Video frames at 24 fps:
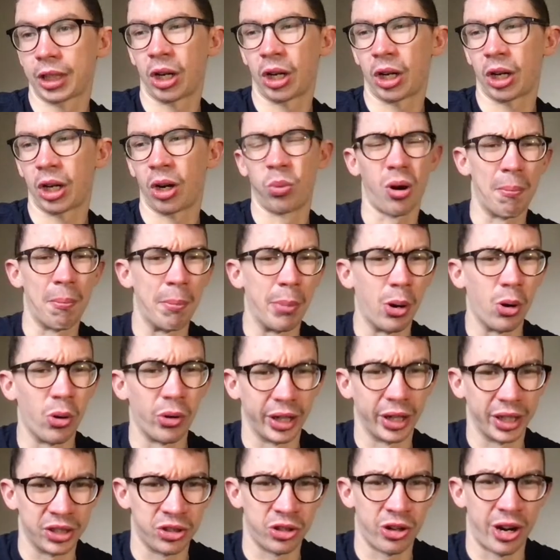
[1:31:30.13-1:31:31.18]
What a
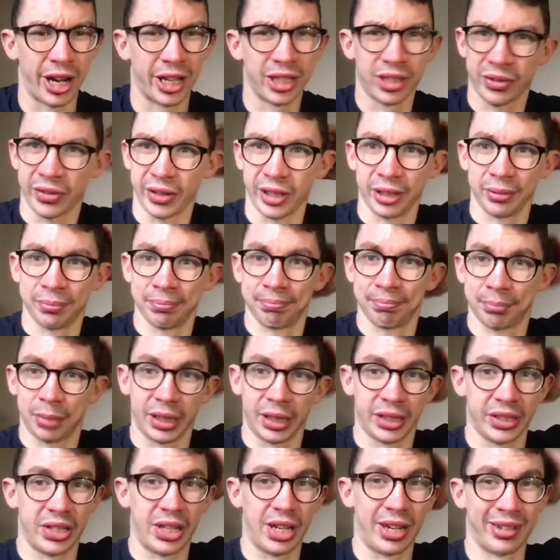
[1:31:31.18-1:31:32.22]
boring transfer, but
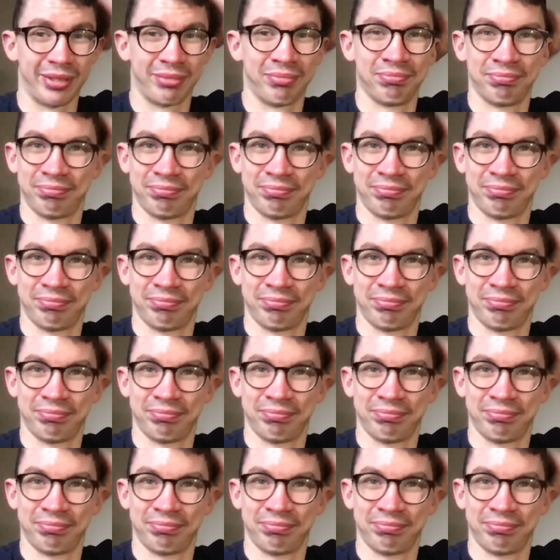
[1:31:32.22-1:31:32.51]
it's done.